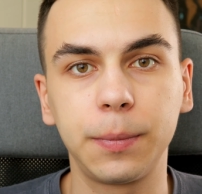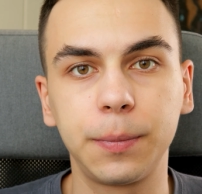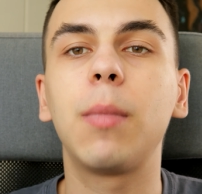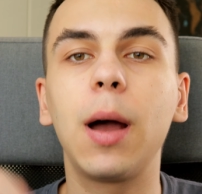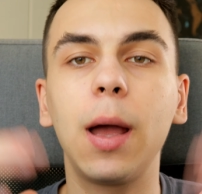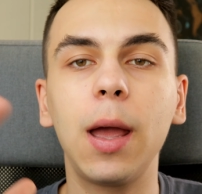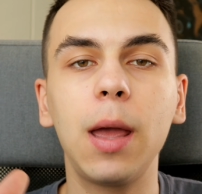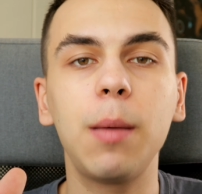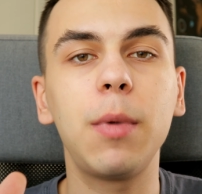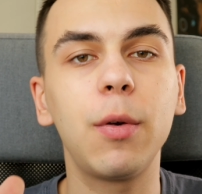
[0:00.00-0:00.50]

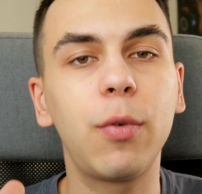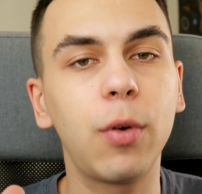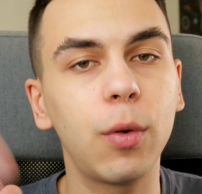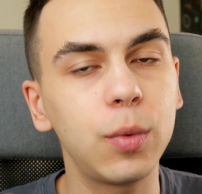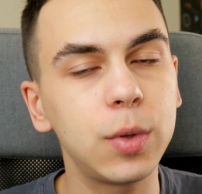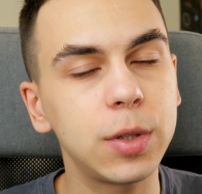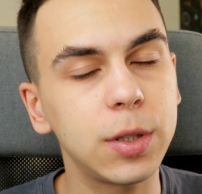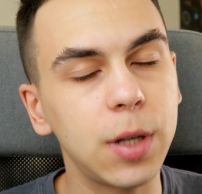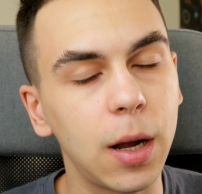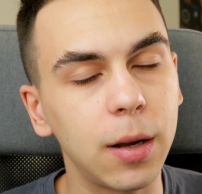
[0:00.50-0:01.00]
But hey, before
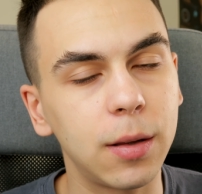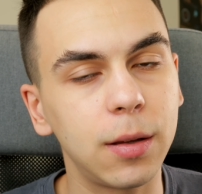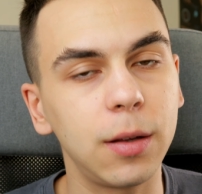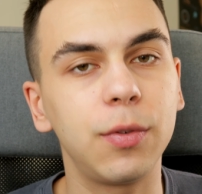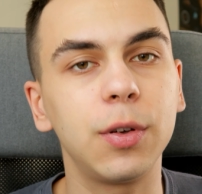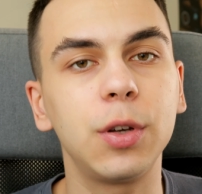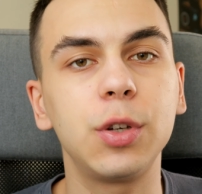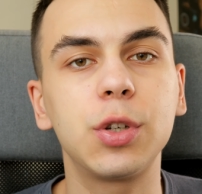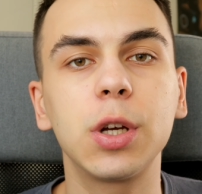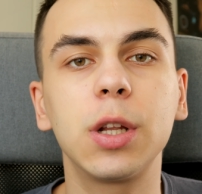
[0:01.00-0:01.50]
we start,
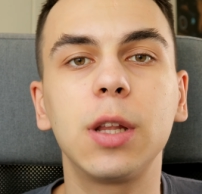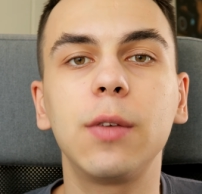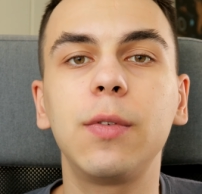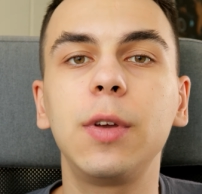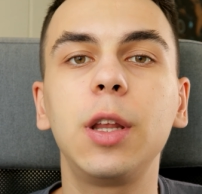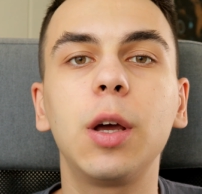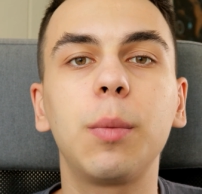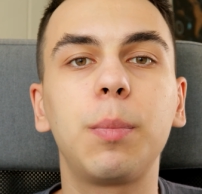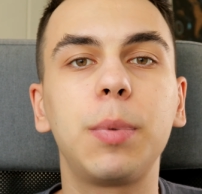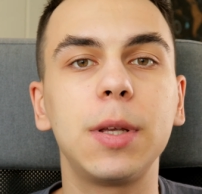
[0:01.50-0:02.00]
if you enjoyed the video,